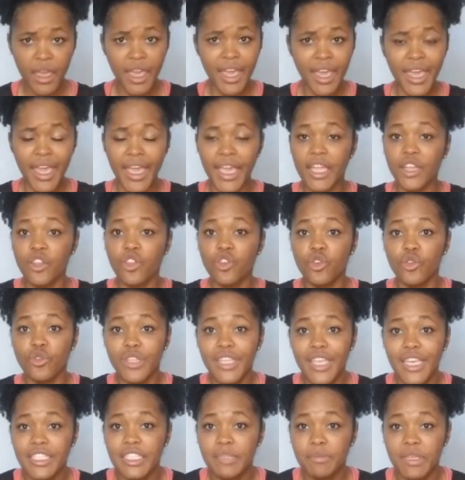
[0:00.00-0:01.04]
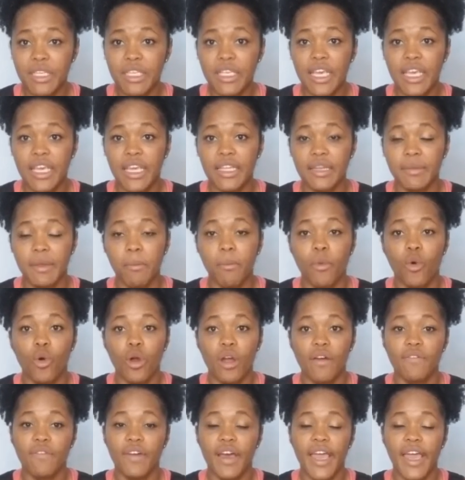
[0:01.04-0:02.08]
and you tend to be in more
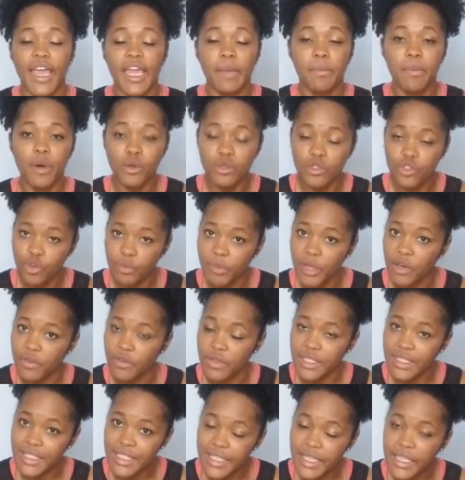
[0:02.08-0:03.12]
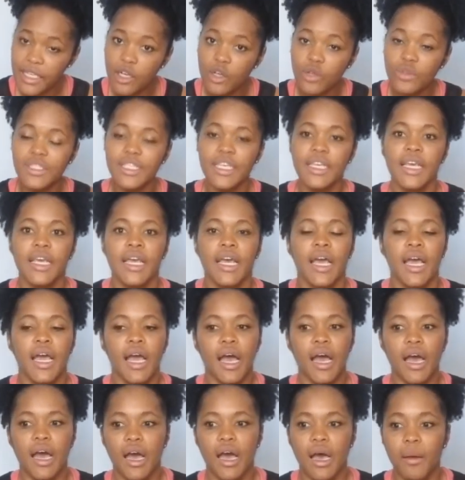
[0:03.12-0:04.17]
of a posterior pelvic tilt,
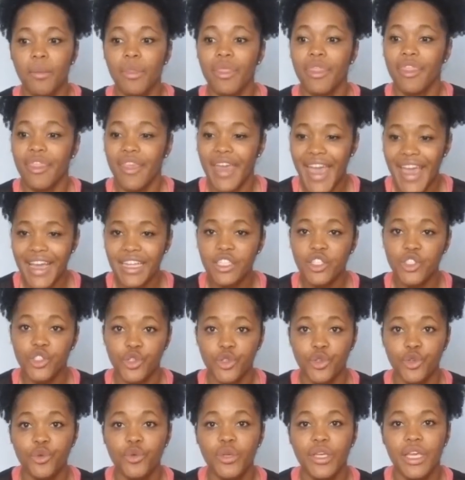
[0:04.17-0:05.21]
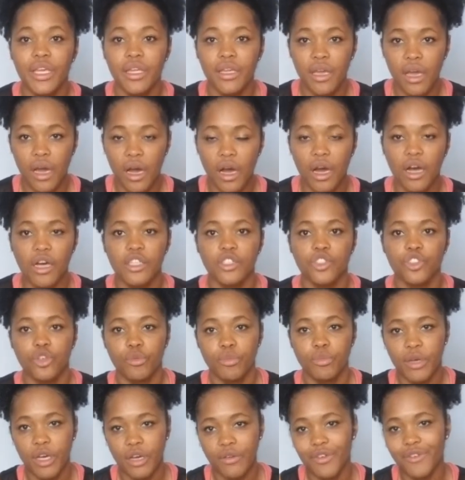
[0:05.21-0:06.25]
that too can cause your
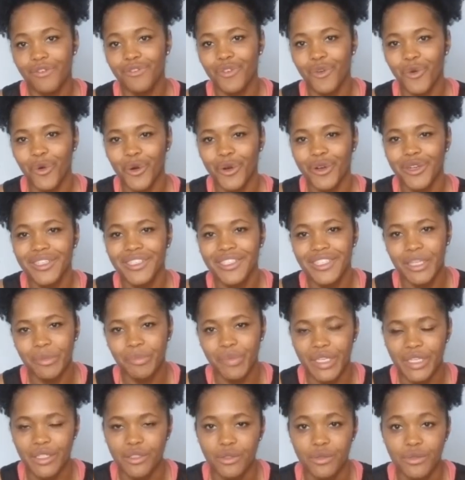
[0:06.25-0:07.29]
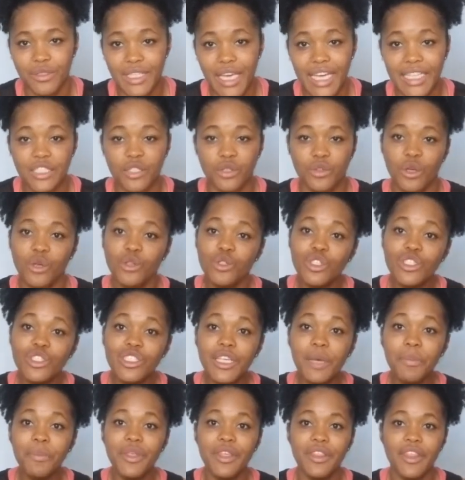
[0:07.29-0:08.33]
pelvic floor to be too tight. So those are
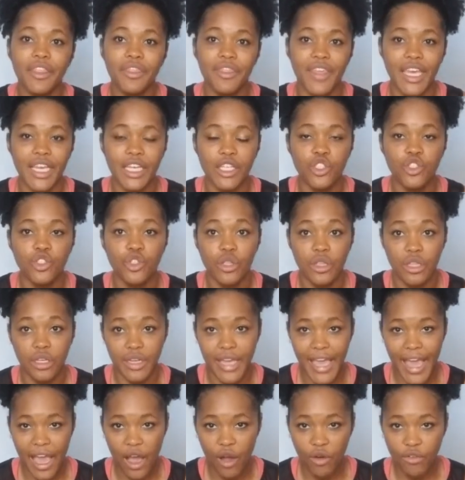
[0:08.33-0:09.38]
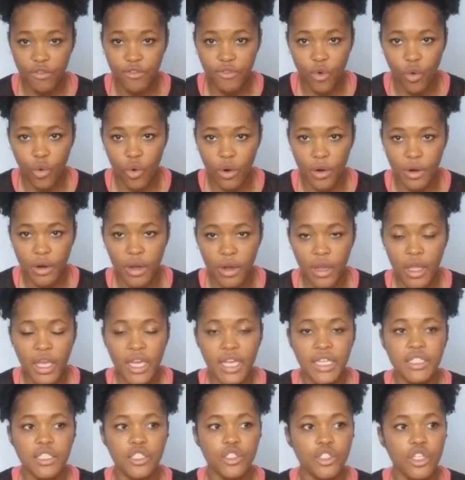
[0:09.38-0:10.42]
some of the things to look out for,
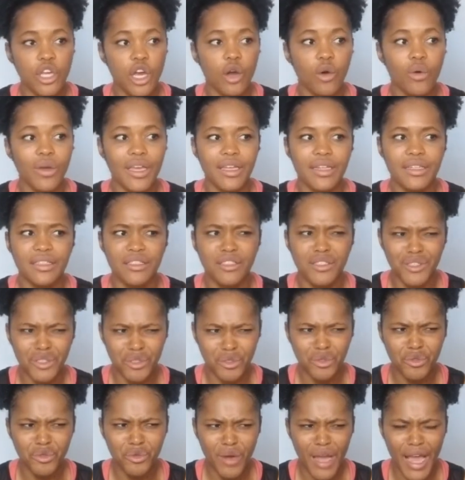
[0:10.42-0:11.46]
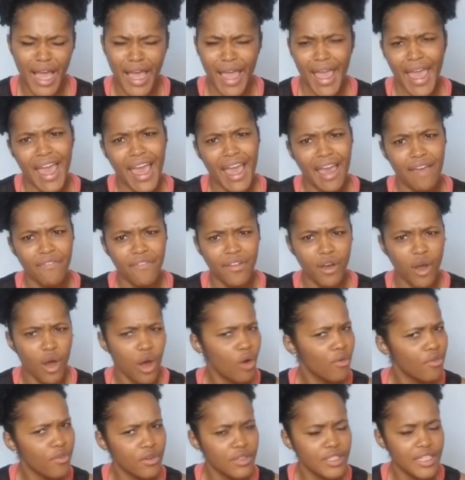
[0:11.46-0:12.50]
to know, do I have an
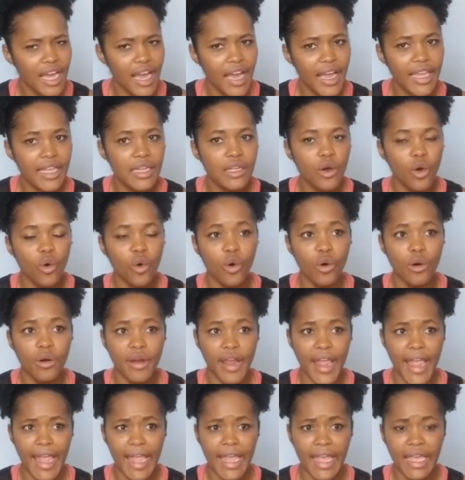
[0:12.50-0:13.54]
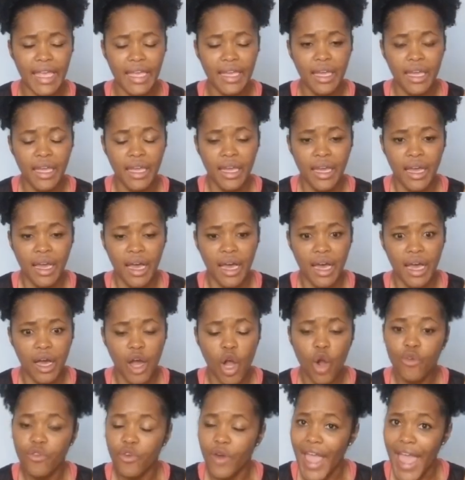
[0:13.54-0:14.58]
over tight or a
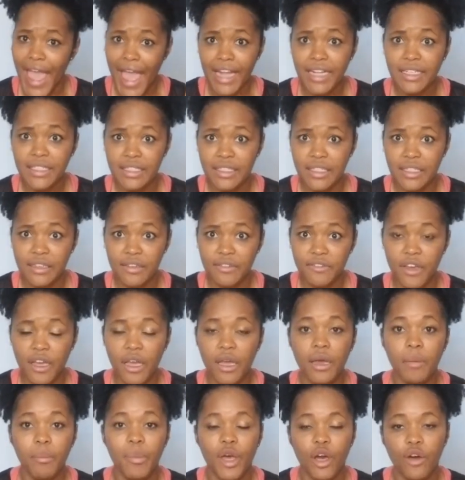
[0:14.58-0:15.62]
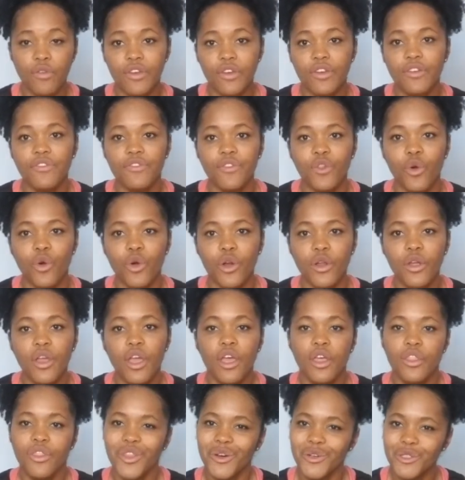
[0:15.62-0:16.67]
overactive pelvic floor?
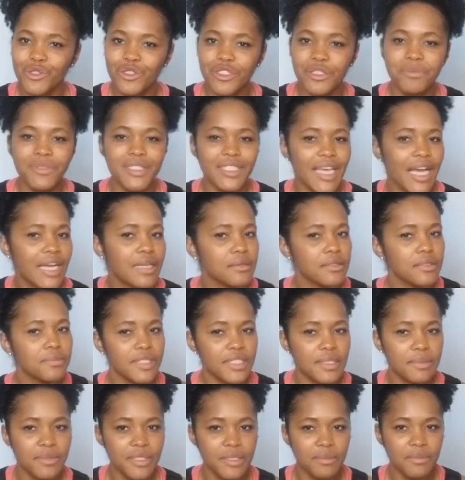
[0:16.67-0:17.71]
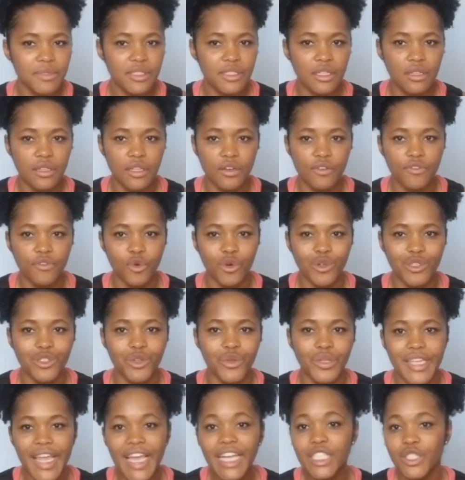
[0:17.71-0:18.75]
Those are some signs and symptoms to look for. So
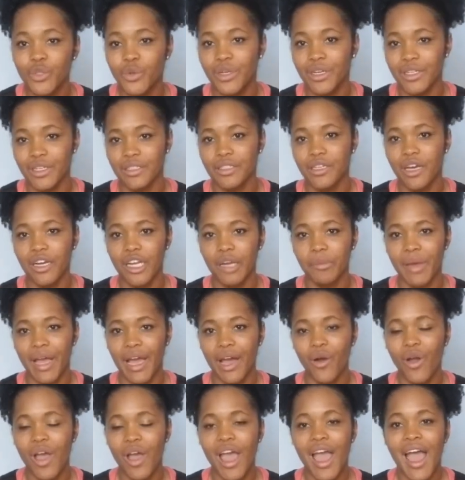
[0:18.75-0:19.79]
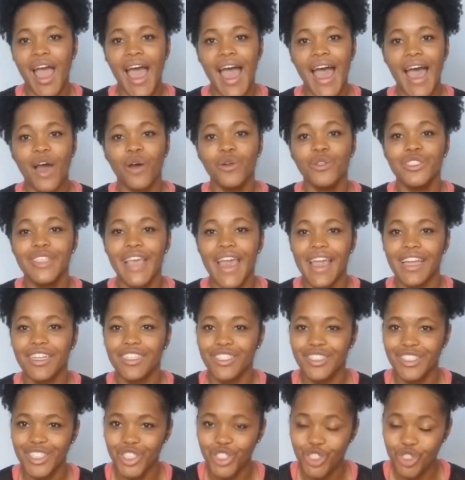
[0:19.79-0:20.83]
next we're going to talk about how to
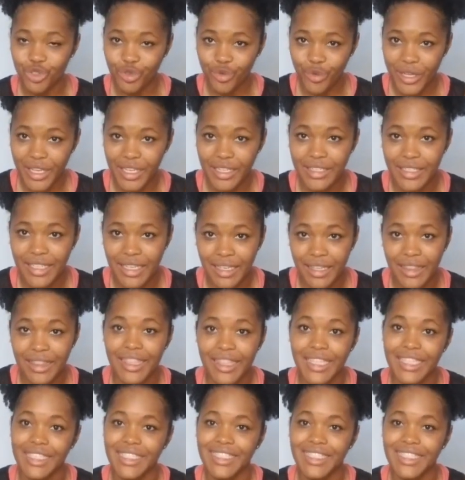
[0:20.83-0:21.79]
actually treat this